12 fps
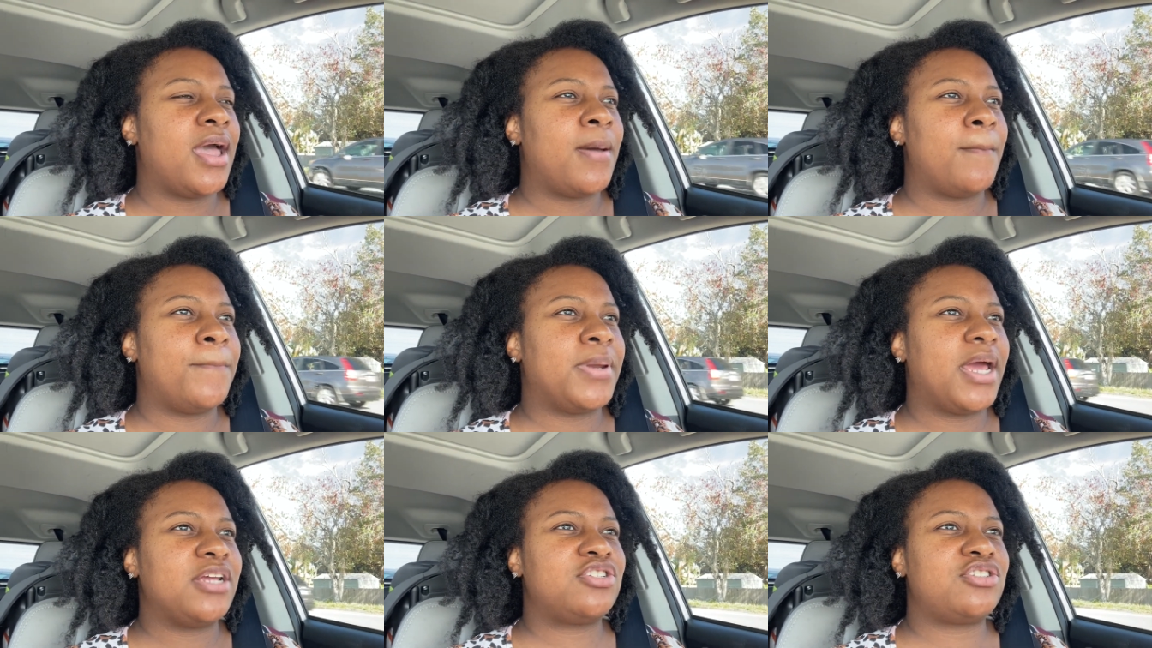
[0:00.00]
But
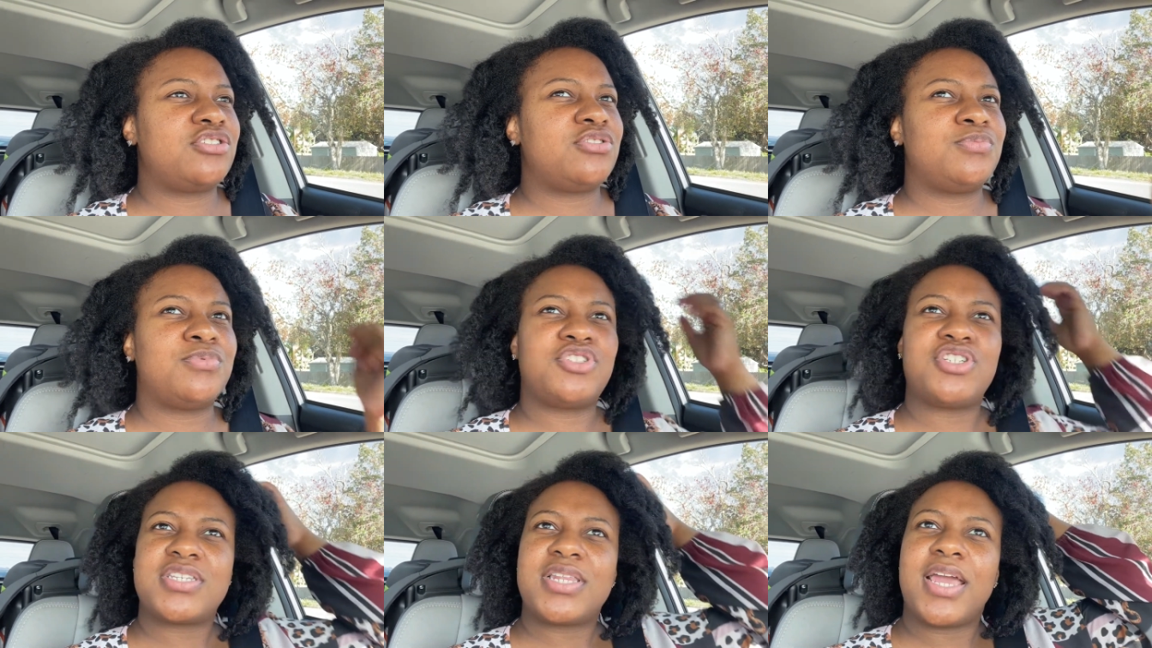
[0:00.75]
I was
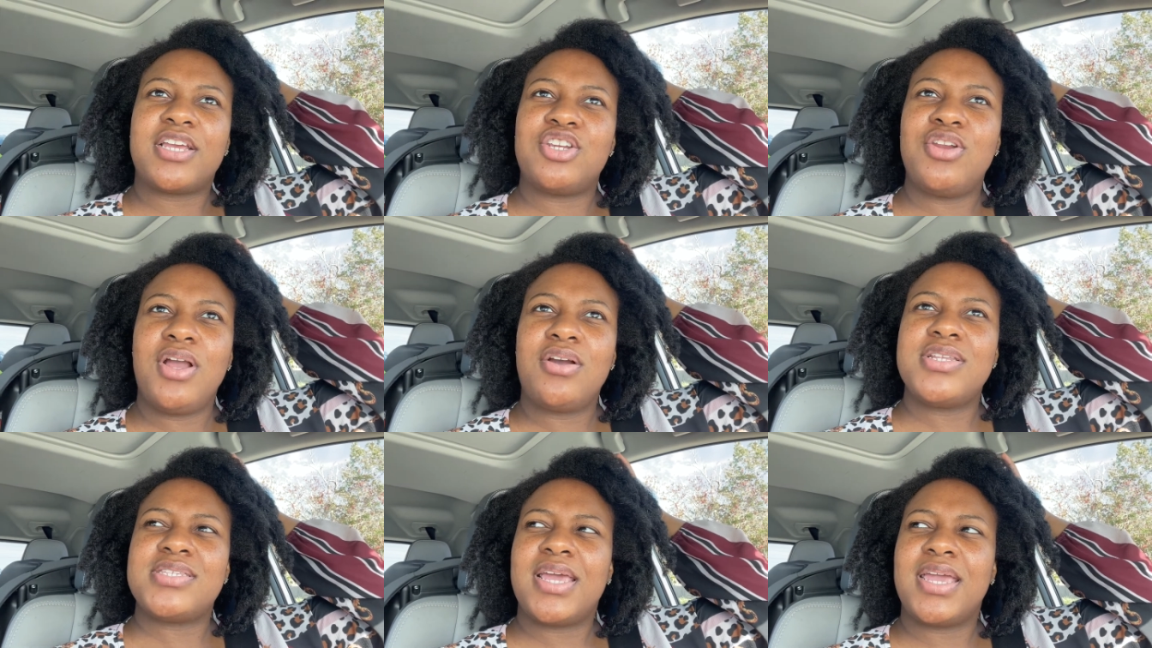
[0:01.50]
just like, you're not
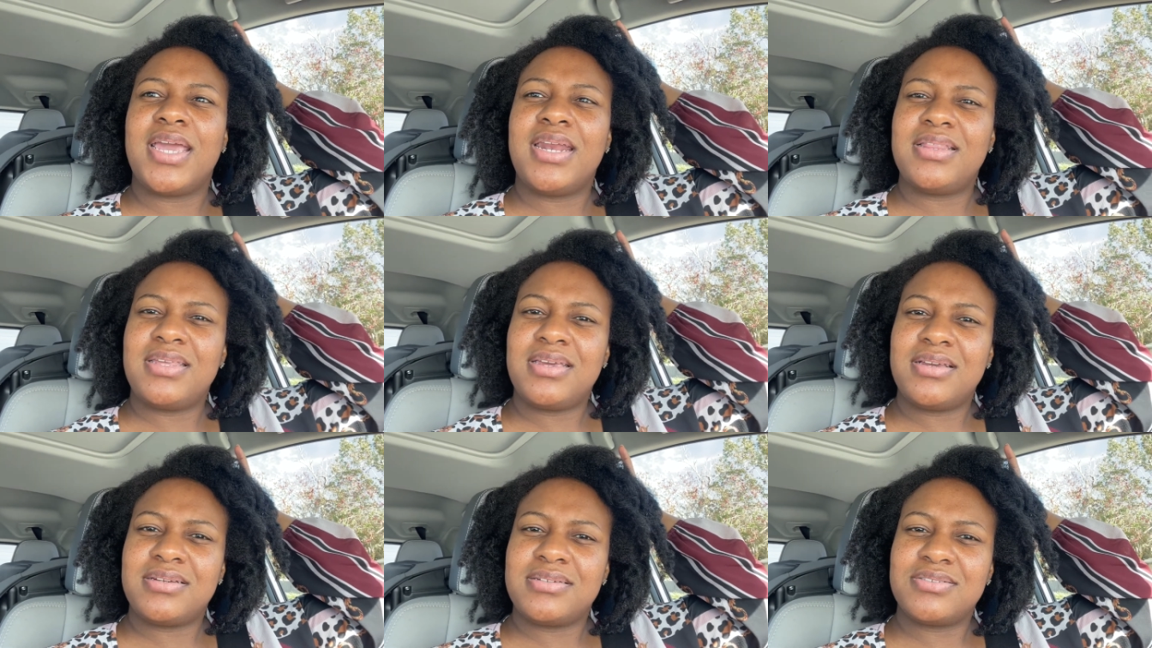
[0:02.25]
gonna say
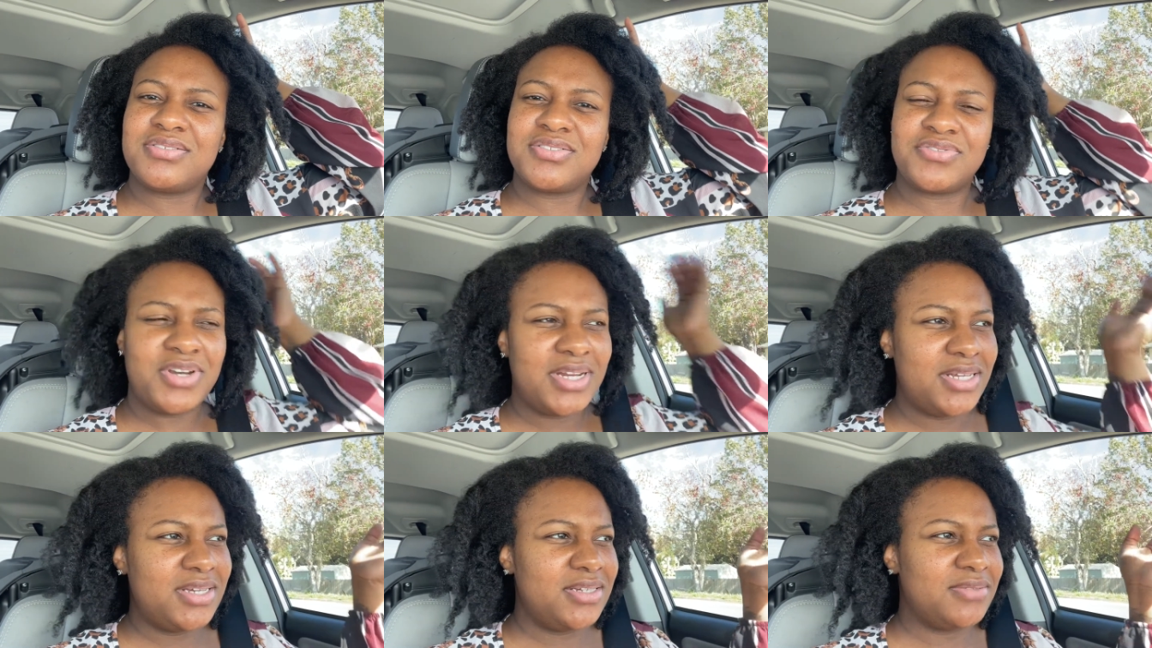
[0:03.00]
anything?
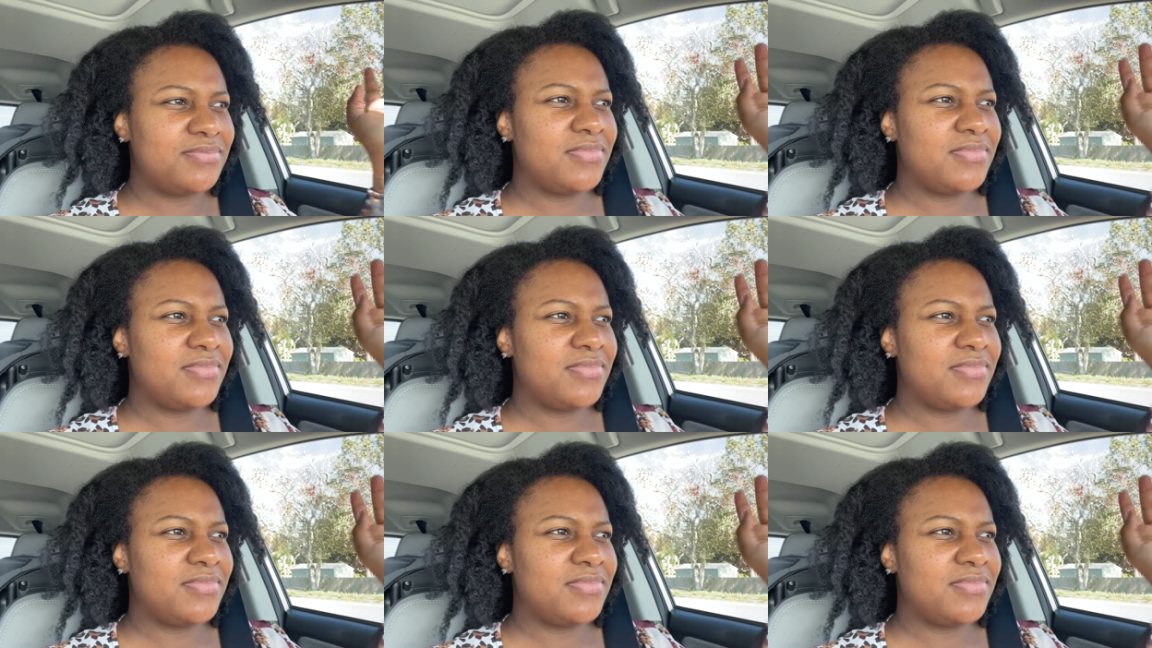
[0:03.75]
Really?